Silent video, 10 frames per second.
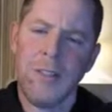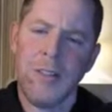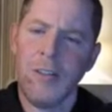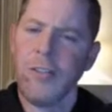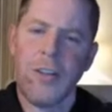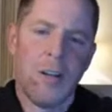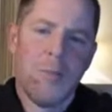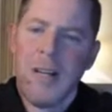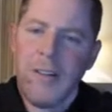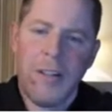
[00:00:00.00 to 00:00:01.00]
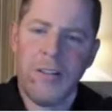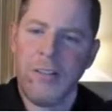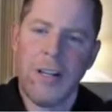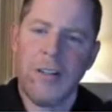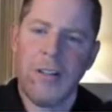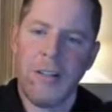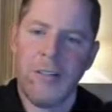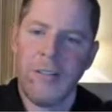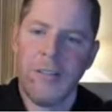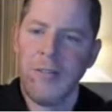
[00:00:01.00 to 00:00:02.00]
You're just talking about they just
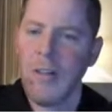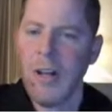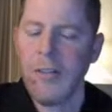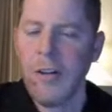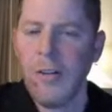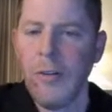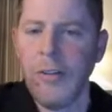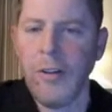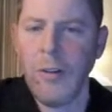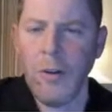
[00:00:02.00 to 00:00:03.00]
lost all those Hill